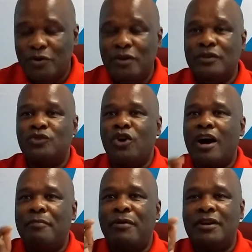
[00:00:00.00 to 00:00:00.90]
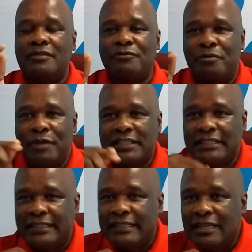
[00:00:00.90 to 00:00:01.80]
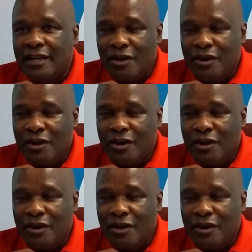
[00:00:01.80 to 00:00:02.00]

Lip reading: when we talk about the formation